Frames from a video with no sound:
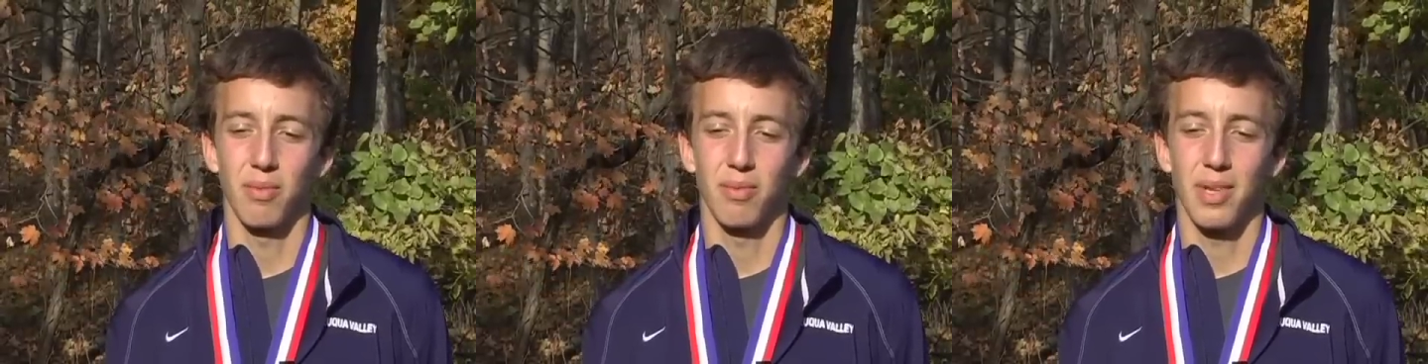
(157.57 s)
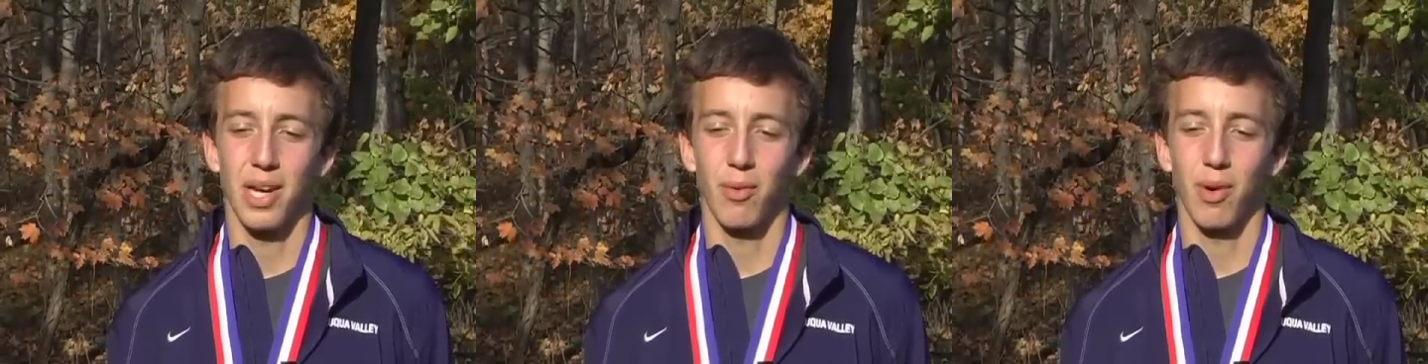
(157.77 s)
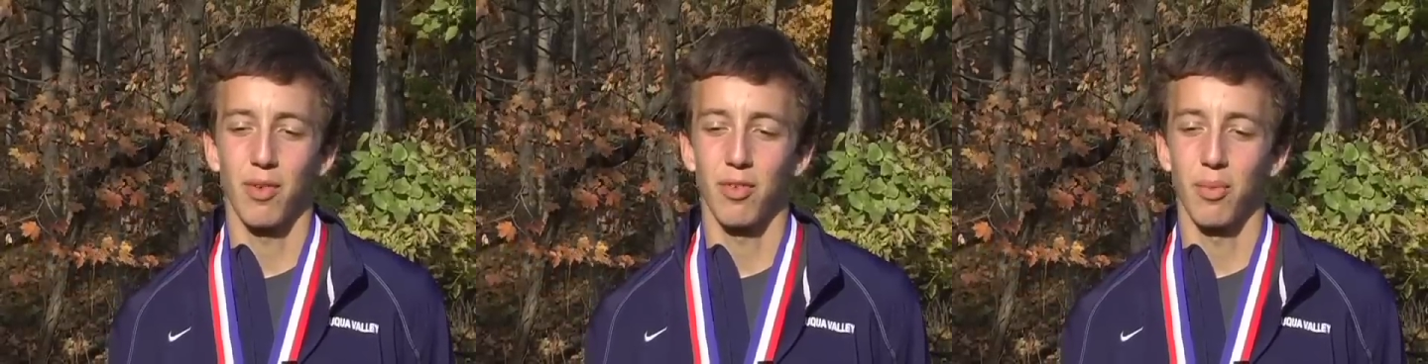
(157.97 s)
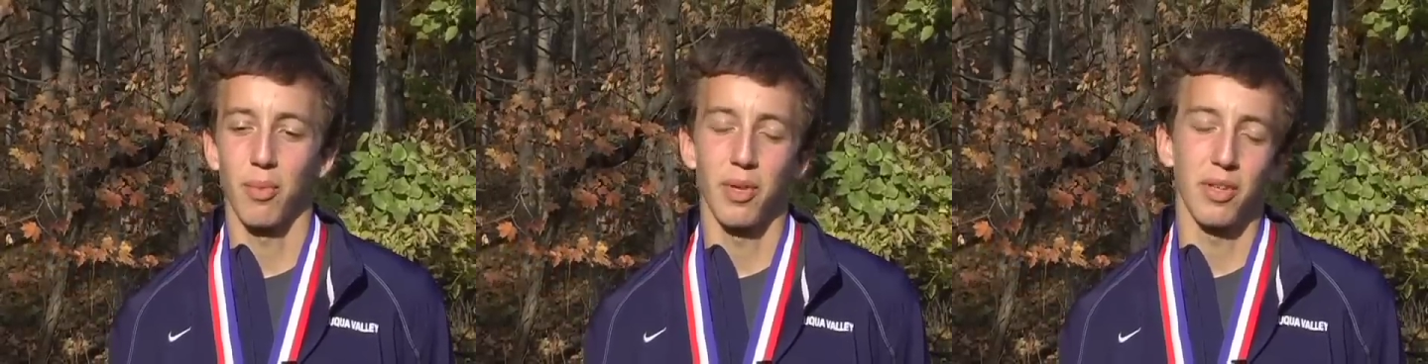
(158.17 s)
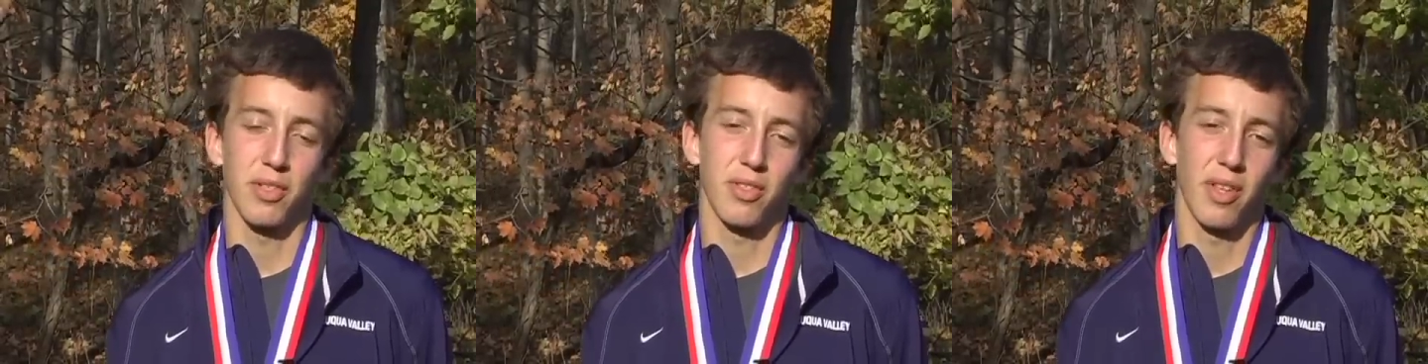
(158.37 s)
take away from
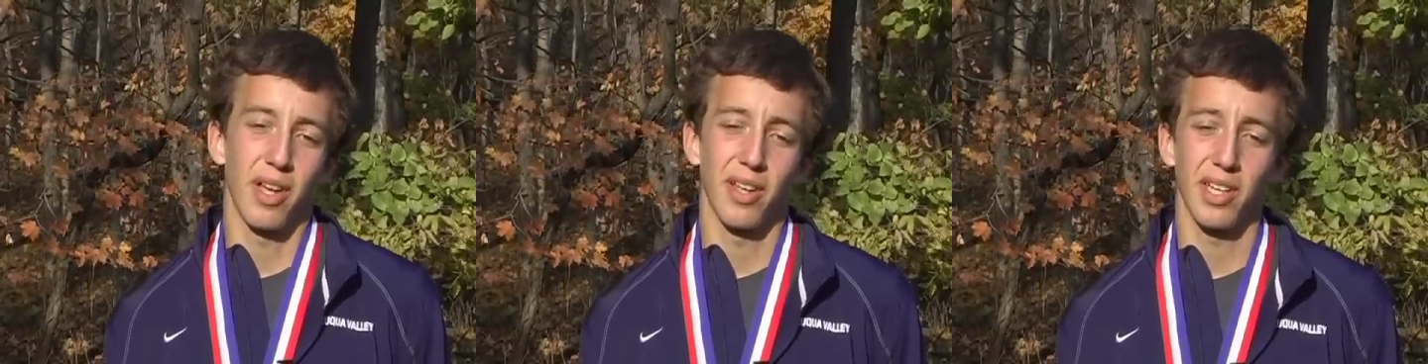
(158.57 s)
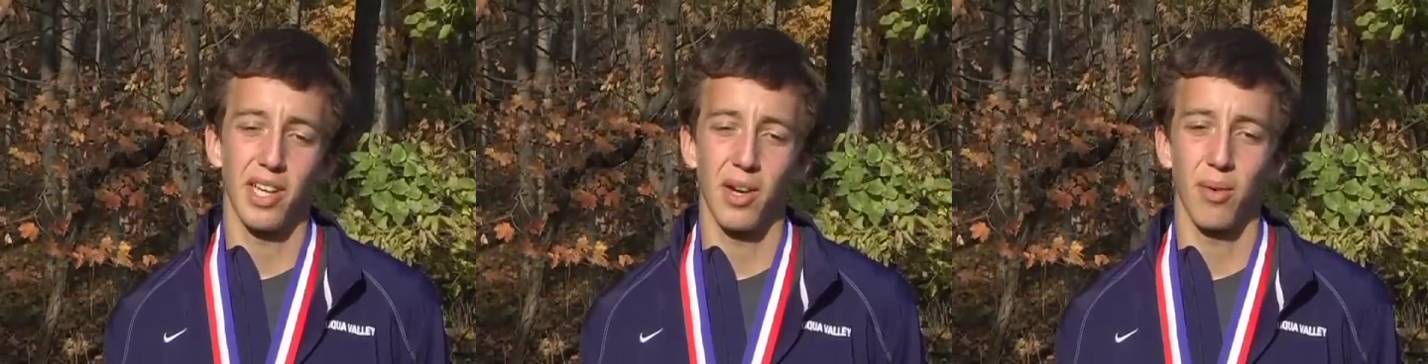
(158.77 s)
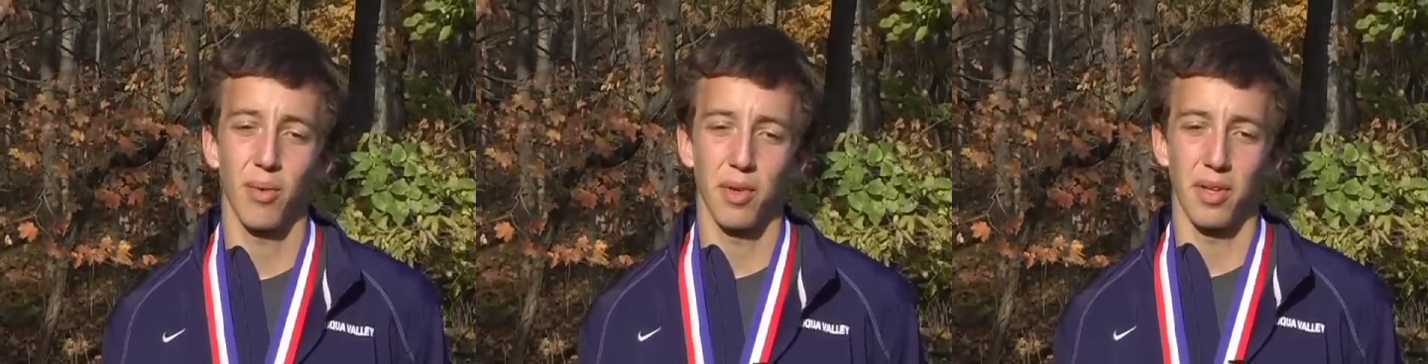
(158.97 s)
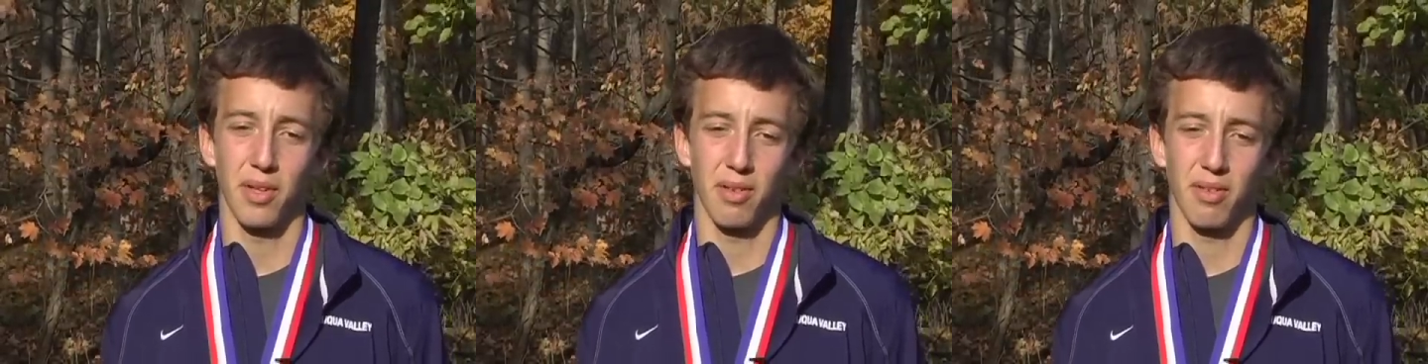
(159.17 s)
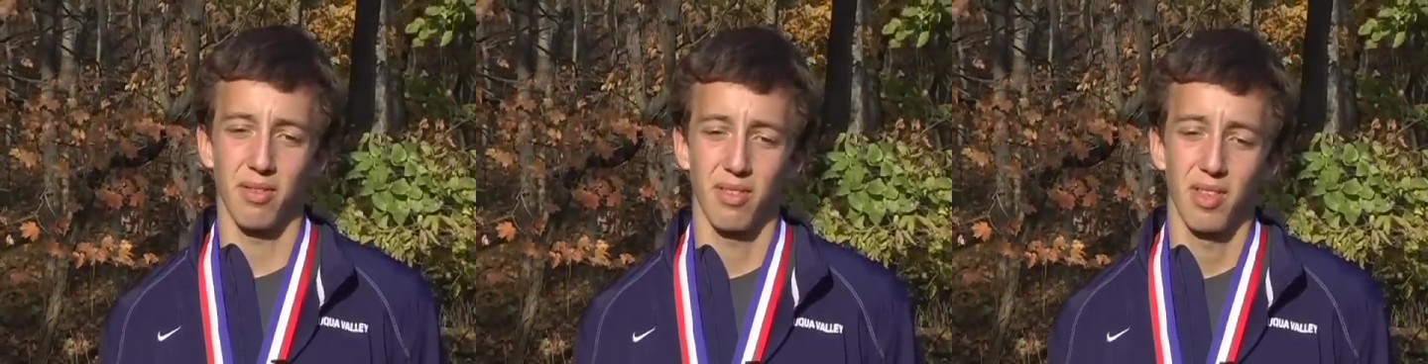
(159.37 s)
this that you can't
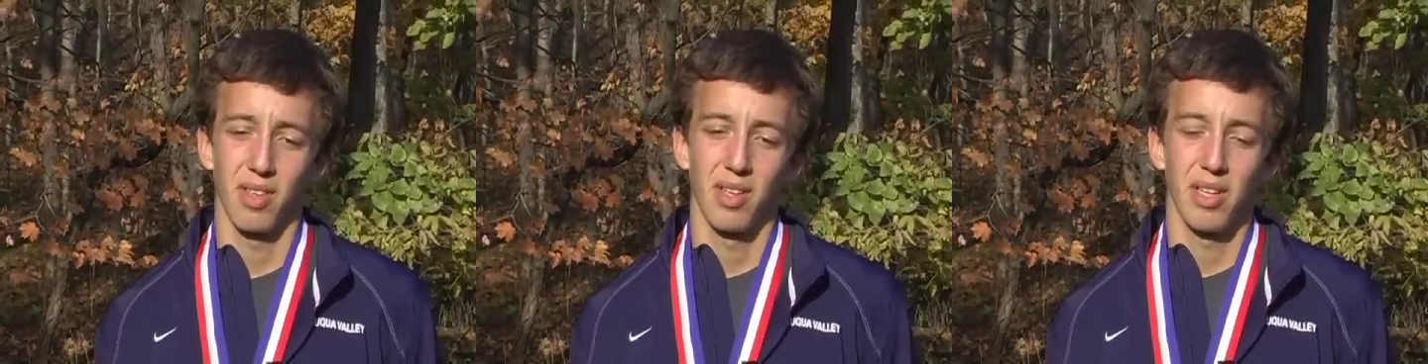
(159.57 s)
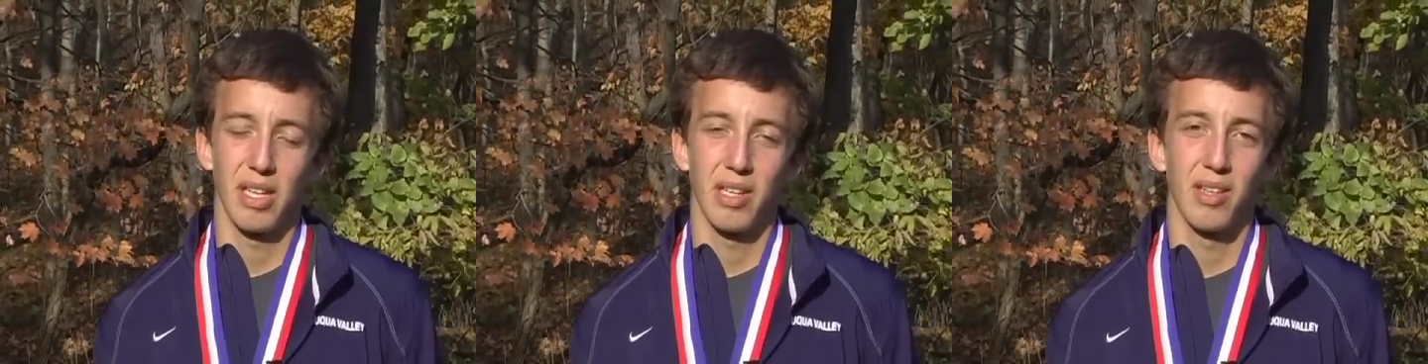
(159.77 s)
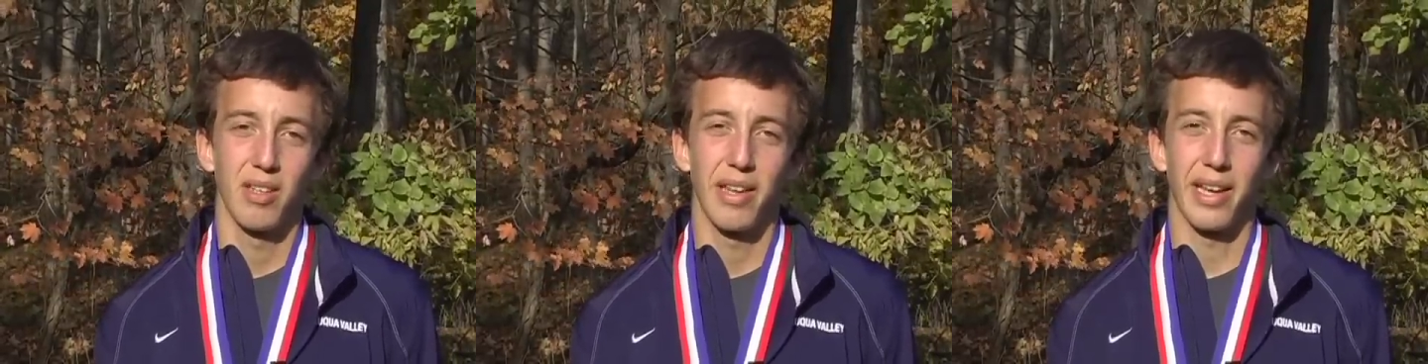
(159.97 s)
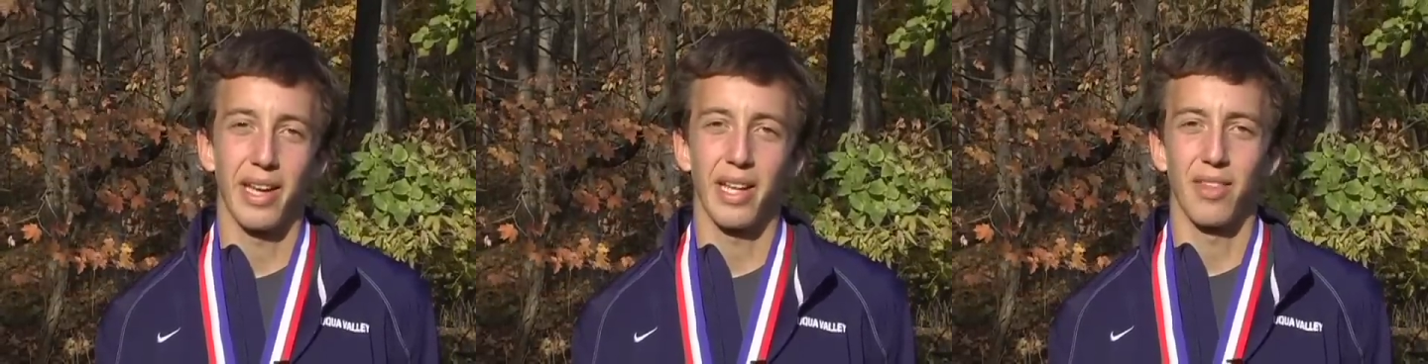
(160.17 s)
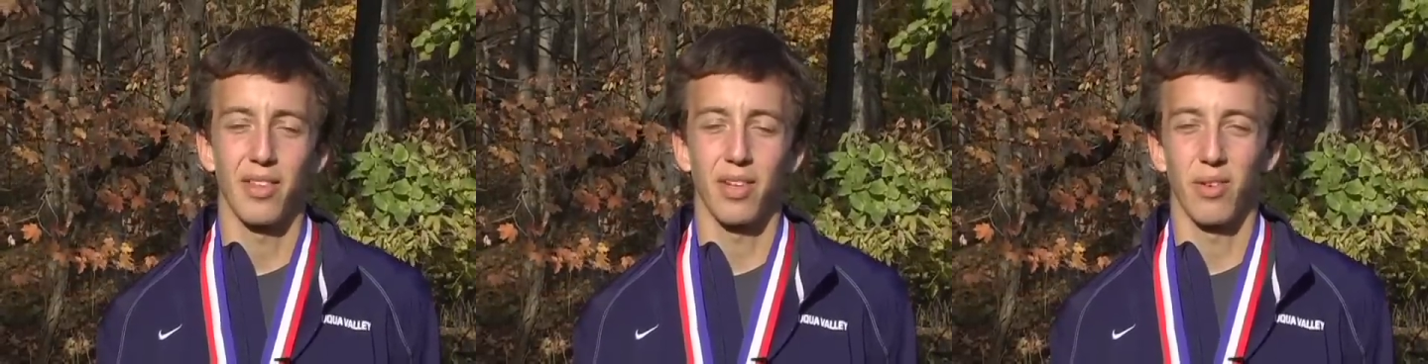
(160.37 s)
really take
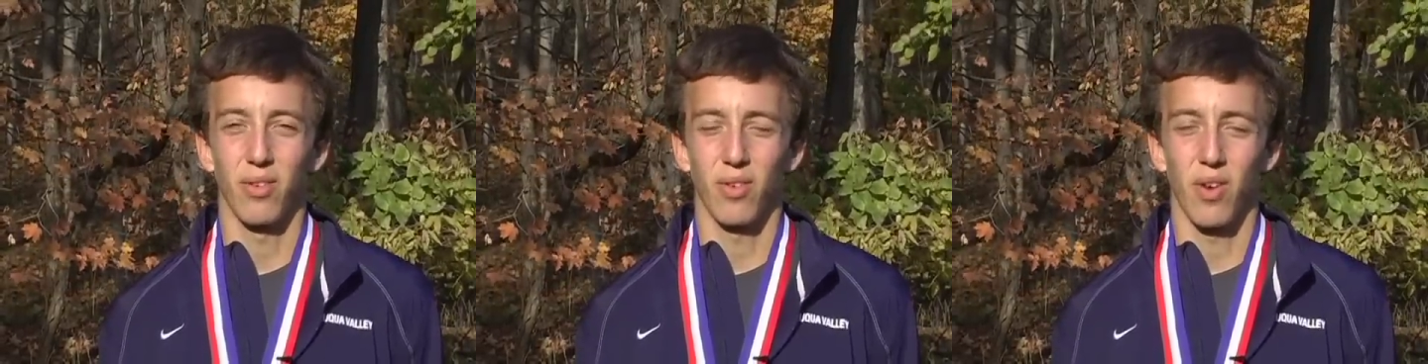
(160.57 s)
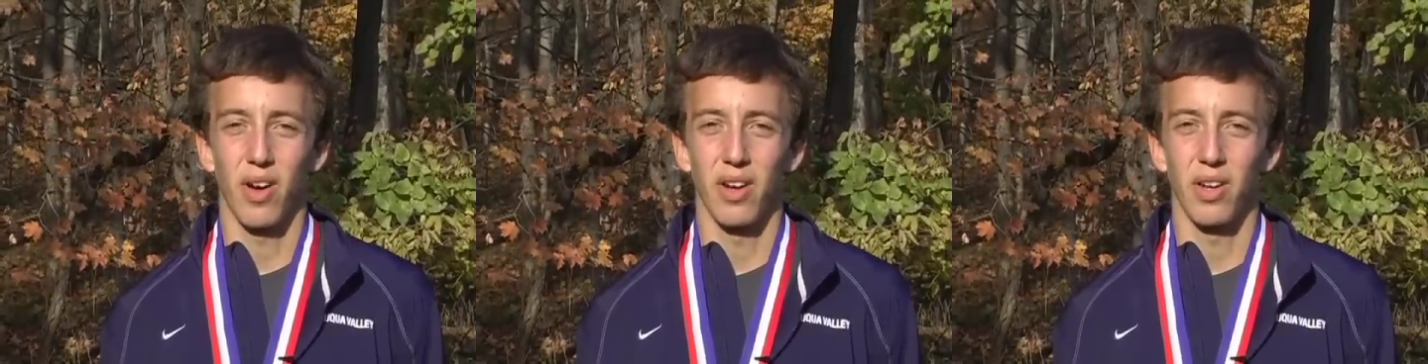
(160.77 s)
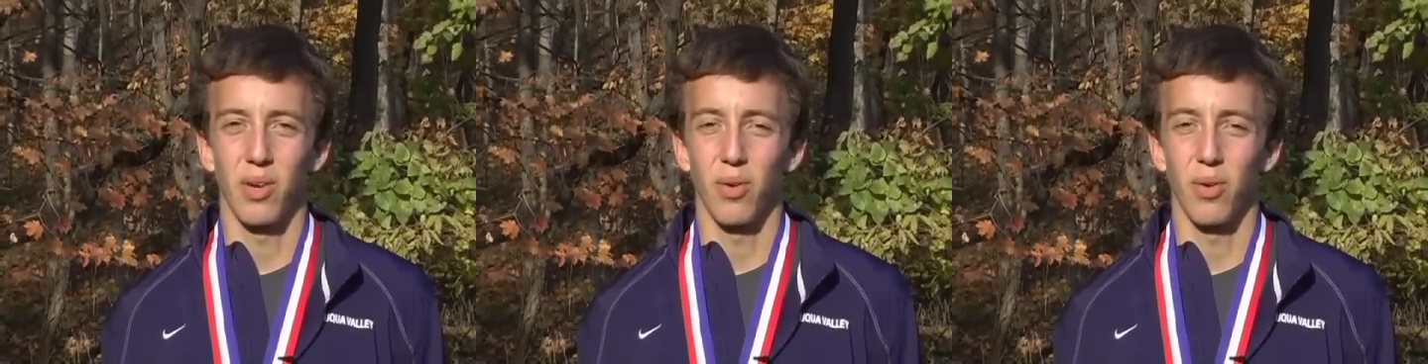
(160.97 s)
anything for granted.